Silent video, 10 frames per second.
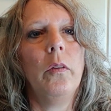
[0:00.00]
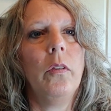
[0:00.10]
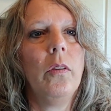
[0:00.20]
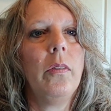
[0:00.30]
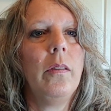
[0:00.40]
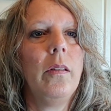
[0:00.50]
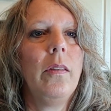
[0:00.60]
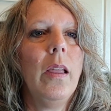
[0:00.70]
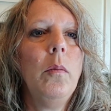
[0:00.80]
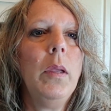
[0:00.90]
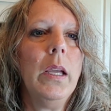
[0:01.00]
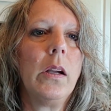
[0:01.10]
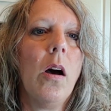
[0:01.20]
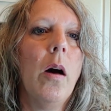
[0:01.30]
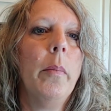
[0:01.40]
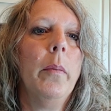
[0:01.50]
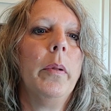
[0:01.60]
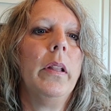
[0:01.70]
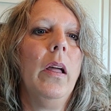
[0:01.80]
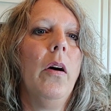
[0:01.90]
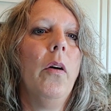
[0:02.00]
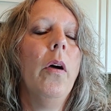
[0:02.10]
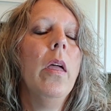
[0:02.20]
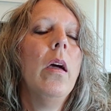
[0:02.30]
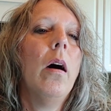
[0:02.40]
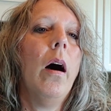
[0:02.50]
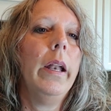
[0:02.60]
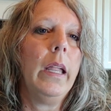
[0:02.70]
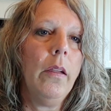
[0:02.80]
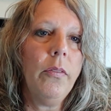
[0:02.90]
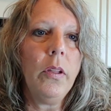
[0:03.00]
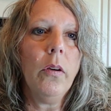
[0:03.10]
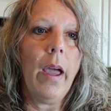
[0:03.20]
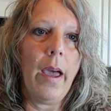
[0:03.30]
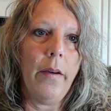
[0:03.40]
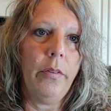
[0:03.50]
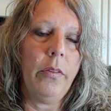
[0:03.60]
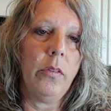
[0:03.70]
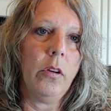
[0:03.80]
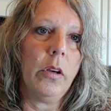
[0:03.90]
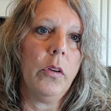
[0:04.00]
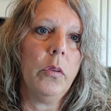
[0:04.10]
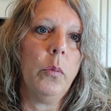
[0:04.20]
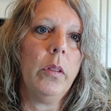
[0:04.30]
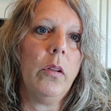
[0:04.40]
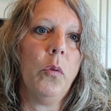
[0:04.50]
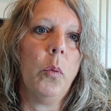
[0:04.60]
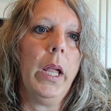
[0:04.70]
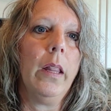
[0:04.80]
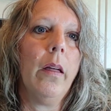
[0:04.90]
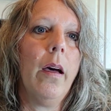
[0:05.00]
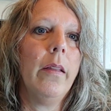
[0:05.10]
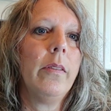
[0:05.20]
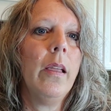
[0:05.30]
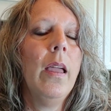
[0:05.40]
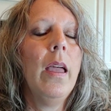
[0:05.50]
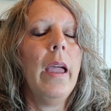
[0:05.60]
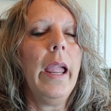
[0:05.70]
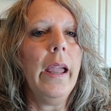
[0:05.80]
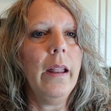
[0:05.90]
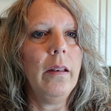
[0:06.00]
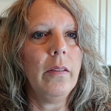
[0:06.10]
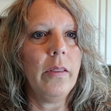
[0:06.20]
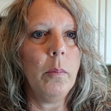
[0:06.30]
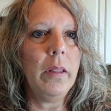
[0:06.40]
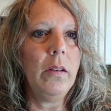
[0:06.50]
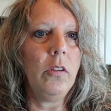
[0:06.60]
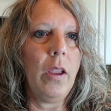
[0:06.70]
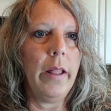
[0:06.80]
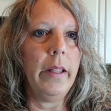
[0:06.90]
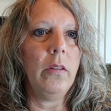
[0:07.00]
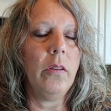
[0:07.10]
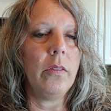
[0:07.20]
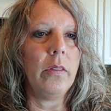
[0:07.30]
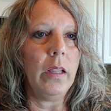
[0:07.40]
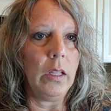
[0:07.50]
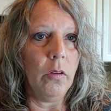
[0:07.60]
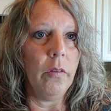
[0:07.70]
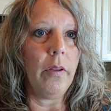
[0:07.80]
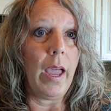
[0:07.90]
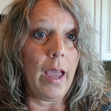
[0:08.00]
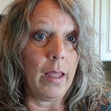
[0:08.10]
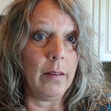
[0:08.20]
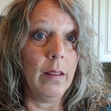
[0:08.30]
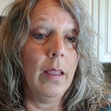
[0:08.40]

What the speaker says: just send me a comment below on if you have struggled with your weight loss and some of the challenges that you have had.